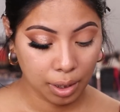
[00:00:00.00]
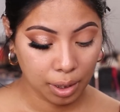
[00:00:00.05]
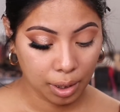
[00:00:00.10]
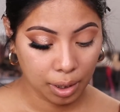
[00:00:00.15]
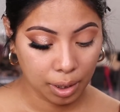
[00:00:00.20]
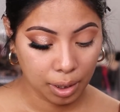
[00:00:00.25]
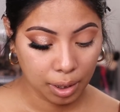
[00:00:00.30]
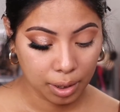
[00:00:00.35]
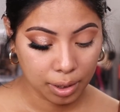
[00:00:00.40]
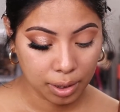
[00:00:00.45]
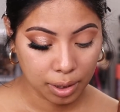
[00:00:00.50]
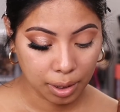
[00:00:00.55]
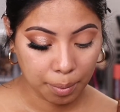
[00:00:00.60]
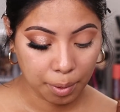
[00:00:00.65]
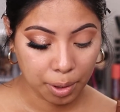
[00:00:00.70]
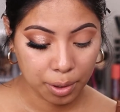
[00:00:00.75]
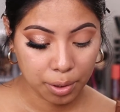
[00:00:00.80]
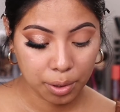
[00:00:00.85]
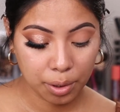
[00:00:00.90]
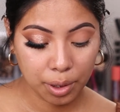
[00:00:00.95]
And I'm
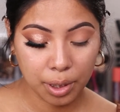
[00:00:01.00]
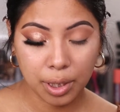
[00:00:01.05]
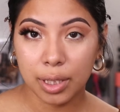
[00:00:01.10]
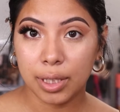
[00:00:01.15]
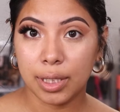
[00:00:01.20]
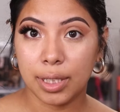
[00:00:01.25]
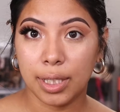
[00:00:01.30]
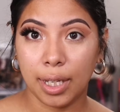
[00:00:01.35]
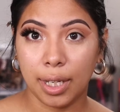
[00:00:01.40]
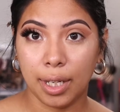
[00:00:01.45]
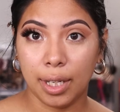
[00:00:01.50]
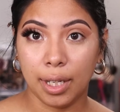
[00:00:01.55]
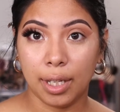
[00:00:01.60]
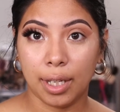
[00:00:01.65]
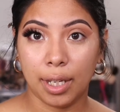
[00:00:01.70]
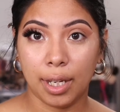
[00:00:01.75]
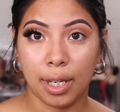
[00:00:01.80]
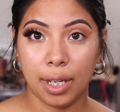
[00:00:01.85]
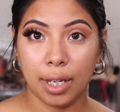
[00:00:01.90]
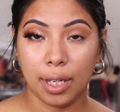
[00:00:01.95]
also going to
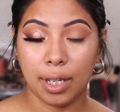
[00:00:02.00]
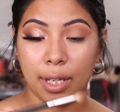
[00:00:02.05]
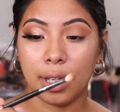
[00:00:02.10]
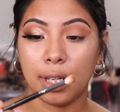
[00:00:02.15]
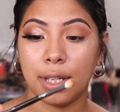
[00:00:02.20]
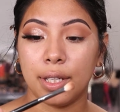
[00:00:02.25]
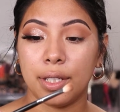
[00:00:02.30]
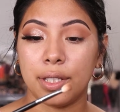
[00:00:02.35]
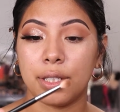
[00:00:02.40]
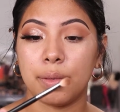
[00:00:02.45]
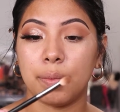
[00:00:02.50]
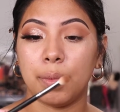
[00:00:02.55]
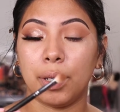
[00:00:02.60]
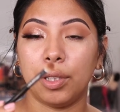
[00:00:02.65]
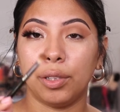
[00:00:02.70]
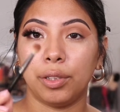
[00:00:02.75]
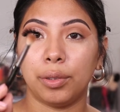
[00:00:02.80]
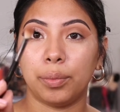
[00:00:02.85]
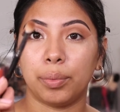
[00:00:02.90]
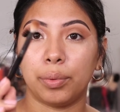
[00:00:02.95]
take a
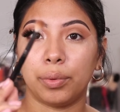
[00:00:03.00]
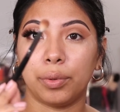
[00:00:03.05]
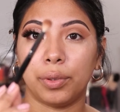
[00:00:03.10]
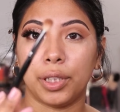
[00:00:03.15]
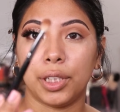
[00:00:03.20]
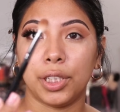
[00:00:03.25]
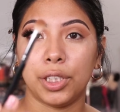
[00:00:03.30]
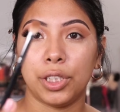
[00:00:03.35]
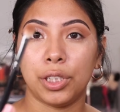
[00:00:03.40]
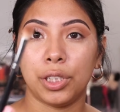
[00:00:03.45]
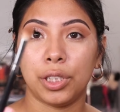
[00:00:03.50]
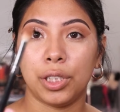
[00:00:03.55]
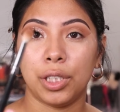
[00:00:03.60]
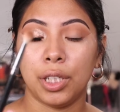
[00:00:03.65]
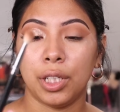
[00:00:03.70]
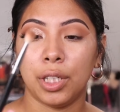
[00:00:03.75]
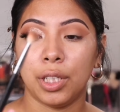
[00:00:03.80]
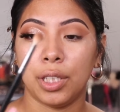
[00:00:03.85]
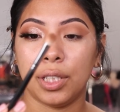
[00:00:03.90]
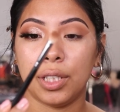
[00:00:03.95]
smaller brush.
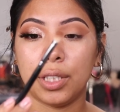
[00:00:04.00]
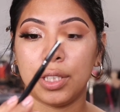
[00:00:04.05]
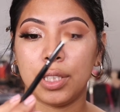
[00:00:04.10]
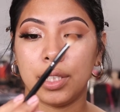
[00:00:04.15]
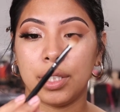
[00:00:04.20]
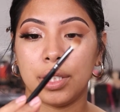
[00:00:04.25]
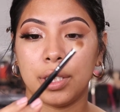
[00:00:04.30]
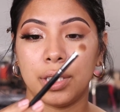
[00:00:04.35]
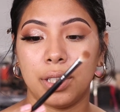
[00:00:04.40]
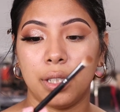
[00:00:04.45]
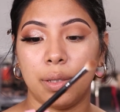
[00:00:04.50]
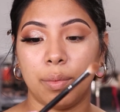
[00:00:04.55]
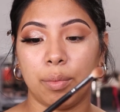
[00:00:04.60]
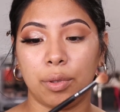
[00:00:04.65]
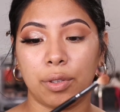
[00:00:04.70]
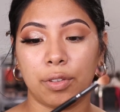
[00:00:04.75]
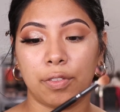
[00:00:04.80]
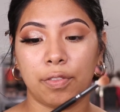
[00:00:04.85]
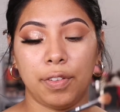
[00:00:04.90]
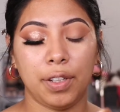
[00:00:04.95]
This is the
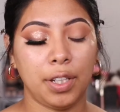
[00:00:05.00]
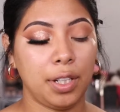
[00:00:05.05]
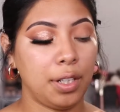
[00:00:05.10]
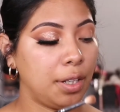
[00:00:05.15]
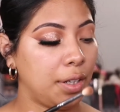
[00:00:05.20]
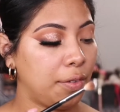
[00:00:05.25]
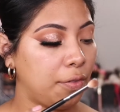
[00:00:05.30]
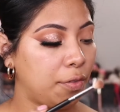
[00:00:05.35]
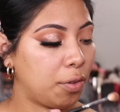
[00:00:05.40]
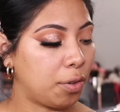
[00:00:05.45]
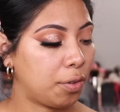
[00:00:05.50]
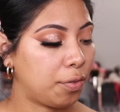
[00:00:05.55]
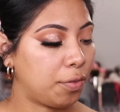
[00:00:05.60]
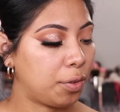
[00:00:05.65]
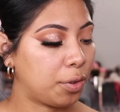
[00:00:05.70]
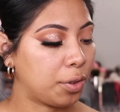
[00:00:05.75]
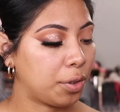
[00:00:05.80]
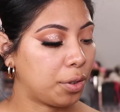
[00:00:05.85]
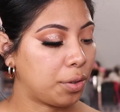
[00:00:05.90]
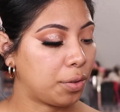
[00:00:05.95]
Morphe
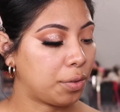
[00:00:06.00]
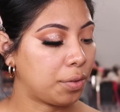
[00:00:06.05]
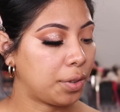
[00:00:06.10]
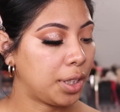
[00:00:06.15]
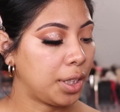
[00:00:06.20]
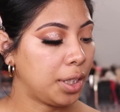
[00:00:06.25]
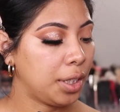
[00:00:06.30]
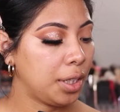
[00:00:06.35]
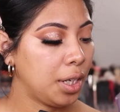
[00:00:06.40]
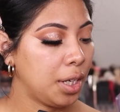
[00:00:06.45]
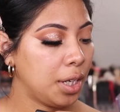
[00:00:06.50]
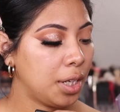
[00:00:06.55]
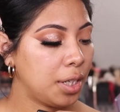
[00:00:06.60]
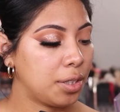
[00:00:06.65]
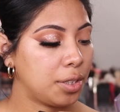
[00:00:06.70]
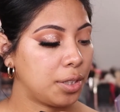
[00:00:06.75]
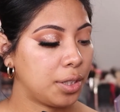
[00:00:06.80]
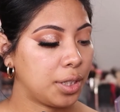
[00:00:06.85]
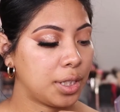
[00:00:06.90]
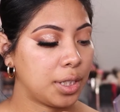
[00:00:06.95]
443,
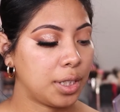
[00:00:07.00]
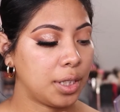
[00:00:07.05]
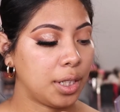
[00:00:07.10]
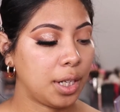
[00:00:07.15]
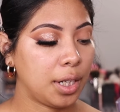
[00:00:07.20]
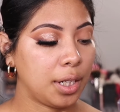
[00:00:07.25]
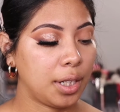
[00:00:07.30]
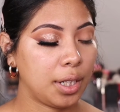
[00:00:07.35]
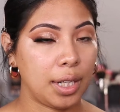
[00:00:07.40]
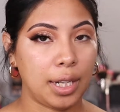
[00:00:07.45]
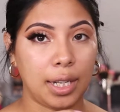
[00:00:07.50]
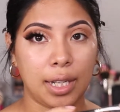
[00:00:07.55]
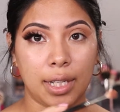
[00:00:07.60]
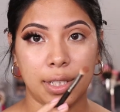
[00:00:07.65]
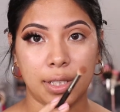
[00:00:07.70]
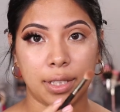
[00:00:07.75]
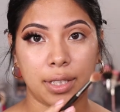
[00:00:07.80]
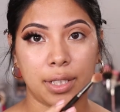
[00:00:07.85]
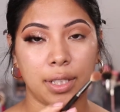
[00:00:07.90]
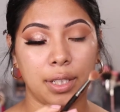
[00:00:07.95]
so it's not
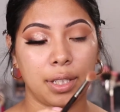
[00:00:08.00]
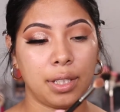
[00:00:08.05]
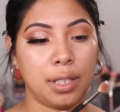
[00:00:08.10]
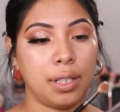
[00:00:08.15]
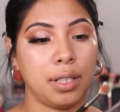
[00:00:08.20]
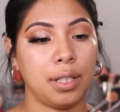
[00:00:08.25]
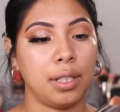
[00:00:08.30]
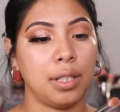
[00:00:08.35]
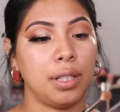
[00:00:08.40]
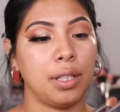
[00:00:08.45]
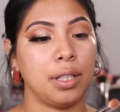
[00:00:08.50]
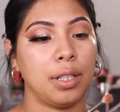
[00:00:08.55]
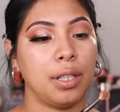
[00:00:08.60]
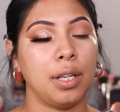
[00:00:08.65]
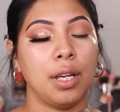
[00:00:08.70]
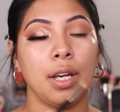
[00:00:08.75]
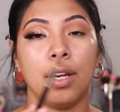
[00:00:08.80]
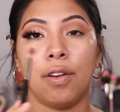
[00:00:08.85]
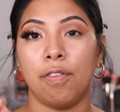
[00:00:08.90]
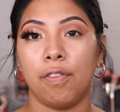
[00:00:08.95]
as
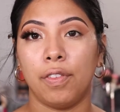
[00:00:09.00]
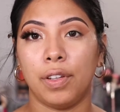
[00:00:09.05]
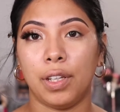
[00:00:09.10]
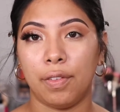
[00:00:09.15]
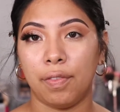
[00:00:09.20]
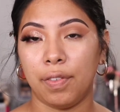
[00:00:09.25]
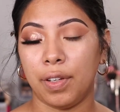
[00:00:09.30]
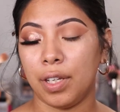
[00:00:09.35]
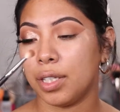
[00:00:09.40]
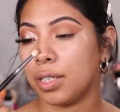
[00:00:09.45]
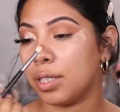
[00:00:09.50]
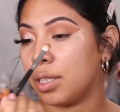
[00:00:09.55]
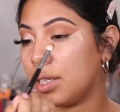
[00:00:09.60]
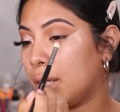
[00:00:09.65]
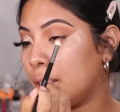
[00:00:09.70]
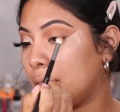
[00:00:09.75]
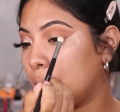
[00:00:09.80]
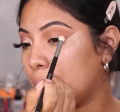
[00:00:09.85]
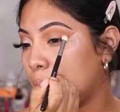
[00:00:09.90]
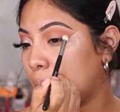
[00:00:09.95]
fluffy as the
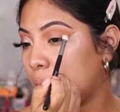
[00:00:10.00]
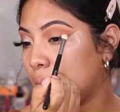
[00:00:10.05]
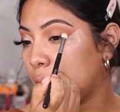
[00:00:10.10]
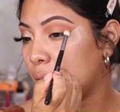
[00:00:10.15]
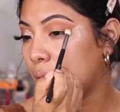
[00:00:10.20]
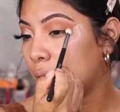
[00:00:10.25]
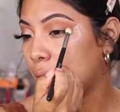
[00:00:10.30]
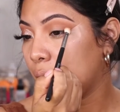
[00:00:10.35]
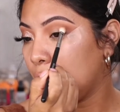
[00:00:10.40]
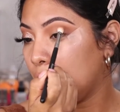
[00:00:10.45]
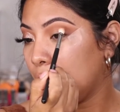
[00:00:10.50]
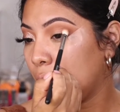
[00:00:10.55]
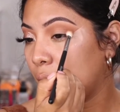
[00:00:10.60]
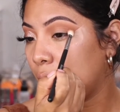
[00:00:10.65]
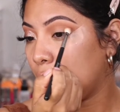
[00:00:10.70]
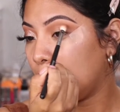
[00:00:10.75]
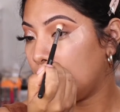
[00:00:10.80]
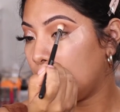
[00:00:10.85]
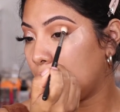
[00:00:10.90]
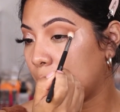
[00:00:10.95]
other one.
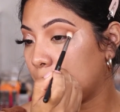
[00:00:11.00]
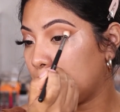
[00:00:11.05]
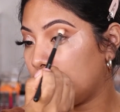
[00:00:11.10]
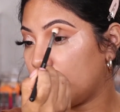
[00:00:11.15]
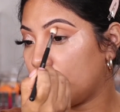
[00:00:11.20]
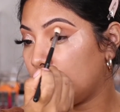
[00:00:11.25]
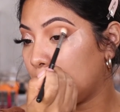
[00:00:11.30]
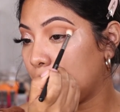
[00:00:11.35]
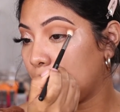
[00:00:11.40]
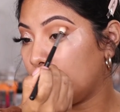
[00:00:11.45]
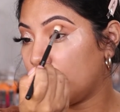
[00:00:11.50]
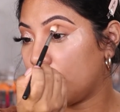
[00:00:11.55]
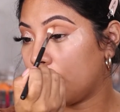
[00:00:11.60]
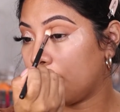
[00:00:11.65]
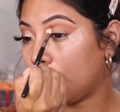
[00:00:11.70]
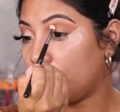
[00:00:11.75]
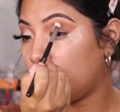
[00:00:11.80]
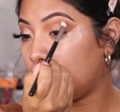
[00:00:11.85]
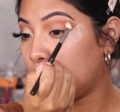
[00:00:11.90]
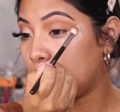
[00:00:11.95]
And I'm going to go ahead
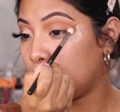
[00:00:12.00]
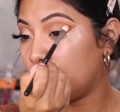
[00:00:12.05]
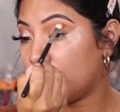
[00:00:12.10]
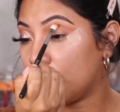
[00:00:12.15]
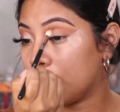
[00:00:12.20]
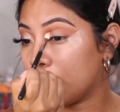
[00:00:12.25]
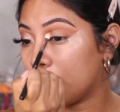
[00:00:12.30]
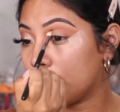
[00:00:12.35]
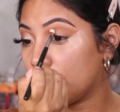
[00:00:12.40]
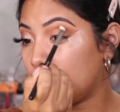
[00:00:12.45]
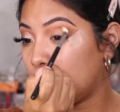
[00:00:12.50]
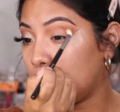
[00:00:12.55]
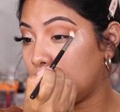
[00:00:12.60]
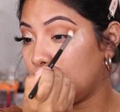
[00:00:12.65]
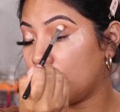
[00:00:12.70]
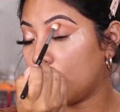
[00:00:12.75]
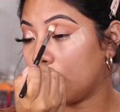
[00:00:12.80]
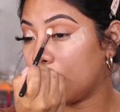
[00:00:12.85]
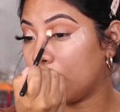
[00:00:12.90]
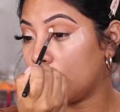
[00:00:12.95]
and focus
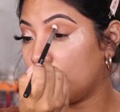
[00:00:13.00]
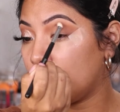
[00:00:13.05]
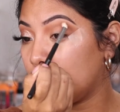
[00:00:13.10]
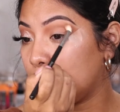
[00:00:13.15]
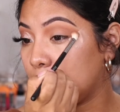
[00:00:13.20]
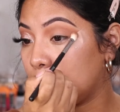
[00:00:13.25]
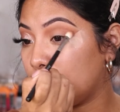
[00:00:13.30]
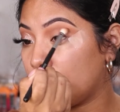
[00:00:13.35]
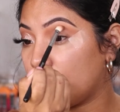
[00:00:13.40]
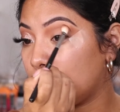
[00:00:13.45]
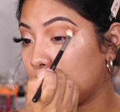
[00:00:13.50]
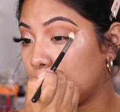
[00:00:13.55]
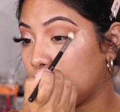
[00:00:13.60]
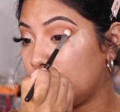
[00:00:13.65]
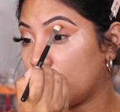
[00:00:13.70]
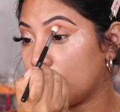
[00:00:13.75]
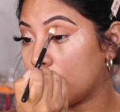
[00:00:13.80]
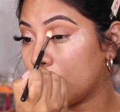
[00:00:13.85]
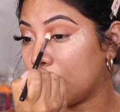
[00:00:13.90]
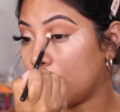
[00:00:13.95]
on the
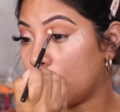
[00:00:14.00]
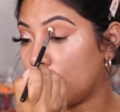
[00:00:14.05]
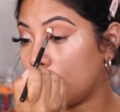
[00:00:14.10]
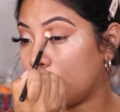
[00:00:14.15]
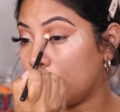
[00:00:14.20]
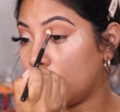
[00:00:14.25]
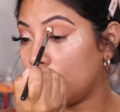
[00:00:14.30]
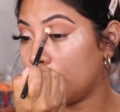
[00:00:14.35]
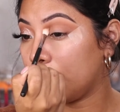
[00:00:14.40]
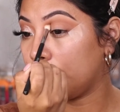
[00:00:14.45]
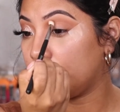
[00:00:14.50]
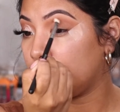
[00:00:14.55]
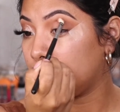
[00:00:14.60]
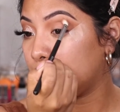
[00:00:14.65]
crease area.